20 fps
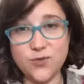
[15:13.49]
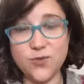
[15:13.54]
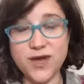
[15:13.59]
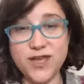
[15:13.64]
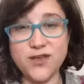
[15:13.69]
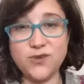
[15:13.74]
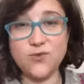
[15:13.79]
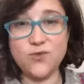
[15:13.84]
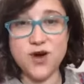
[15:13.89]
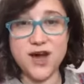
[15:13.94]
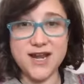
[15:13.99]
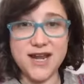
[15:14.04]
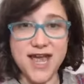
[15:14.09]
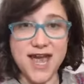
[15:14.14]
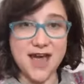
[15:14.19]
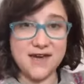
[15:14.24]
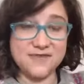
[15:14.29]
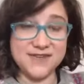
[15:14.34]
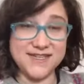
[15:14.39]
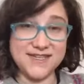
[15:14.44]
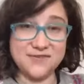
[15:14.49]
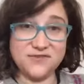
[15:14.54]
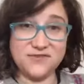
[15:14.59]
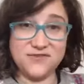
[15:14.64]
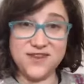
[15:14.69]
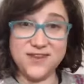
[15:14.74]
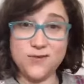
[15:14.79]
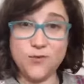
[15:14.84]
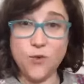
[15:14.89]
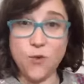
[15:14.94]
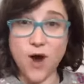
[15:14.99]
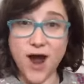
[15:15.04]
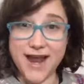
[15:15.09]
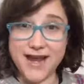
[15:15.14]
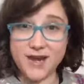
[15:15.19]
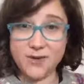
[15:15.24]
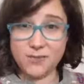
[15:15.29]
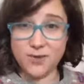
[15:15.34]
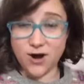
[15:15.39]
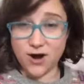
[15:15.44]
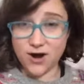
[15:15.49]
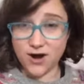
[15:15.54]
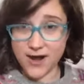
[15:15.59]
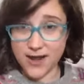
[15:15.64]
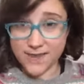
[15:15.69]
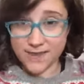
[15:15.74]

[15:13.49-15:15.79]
What you want to have is the feet wide apart